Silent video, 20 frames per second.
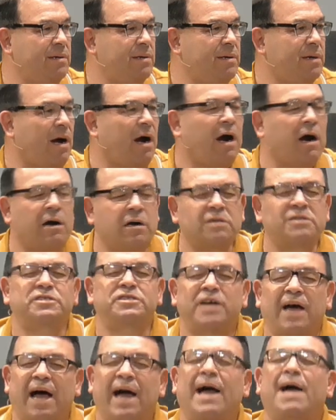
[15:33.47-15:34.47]
Our
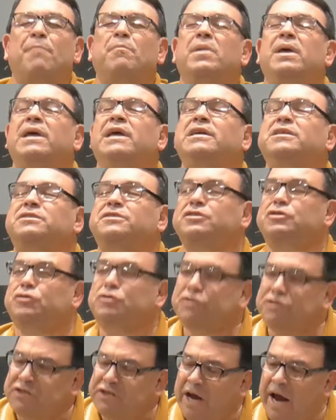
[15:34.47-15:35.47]
job is to
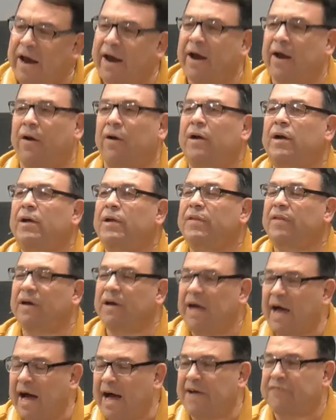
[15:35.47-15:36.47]
share the
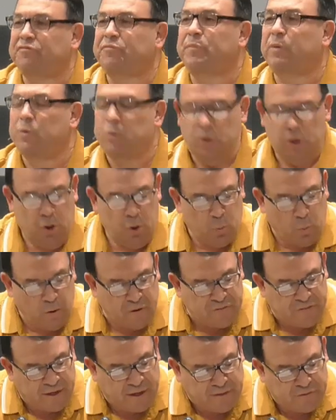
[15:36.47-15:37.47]
gospel
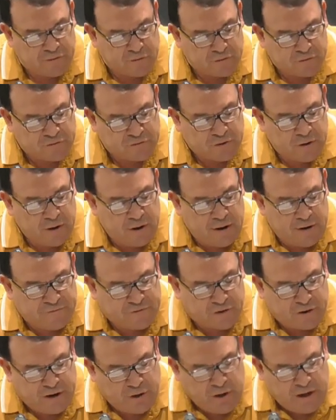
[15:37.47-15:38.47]
with others.
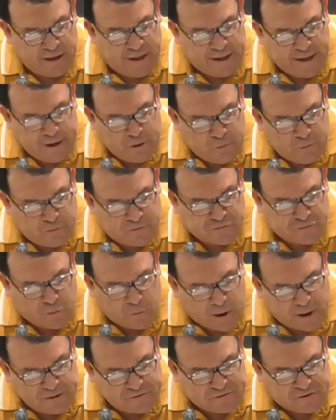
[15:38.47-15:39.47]
For he, he who is
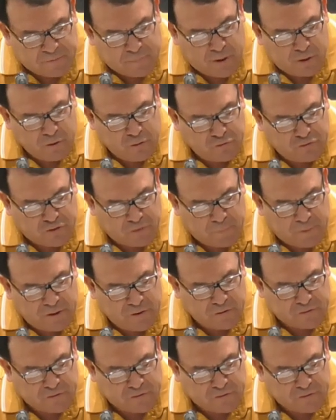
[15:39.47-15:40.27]
greatest among you shall be your